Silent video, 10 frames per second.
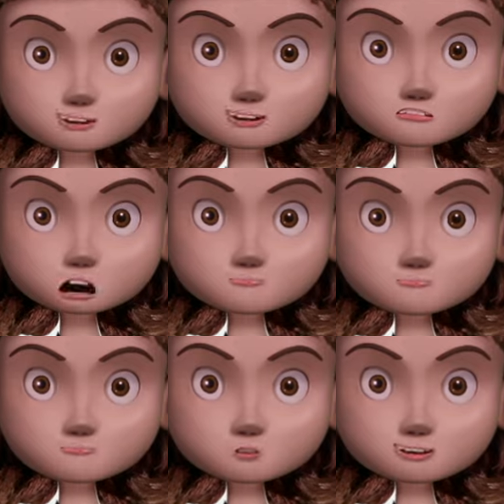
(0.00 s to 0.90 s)
you have
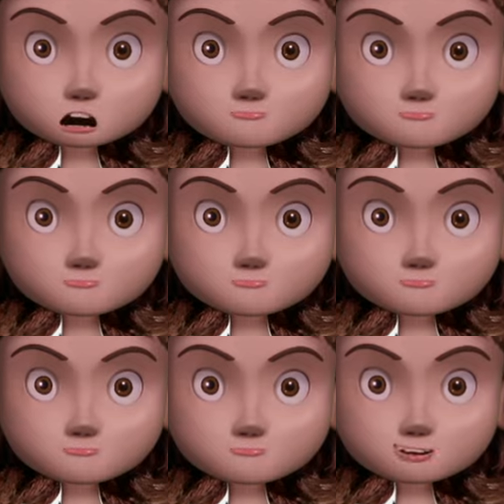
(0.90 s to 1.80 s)
with a brand.
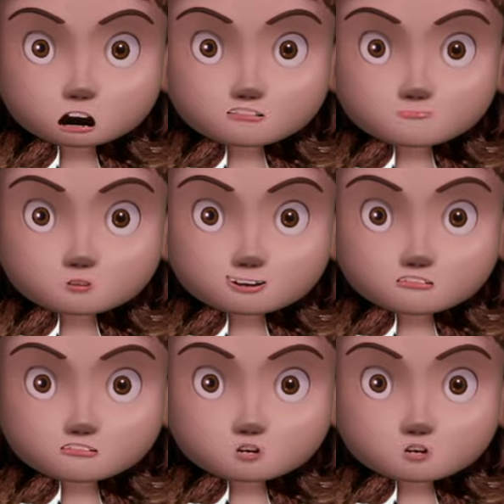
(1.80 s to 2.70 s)
It is the
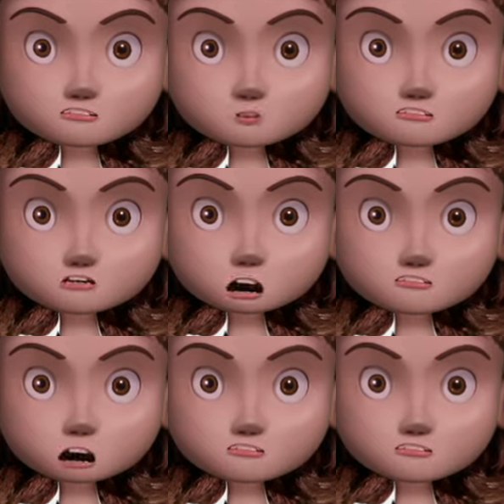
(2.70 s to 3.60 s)
brand's character
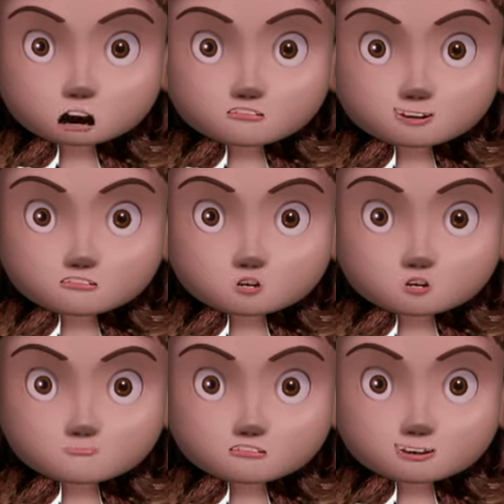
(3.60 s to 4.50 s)
combined into a visual
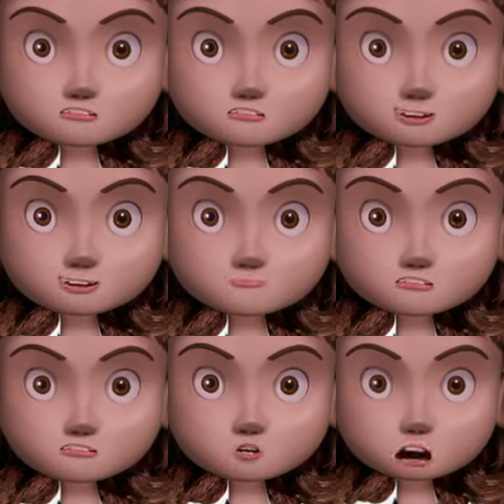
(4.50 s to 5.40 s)
and easily
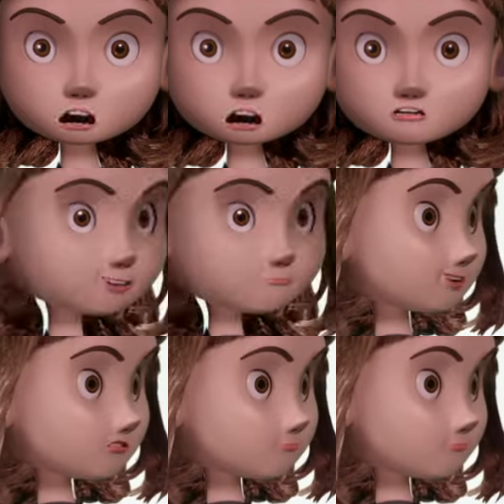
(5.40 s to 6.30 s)
recognizable image.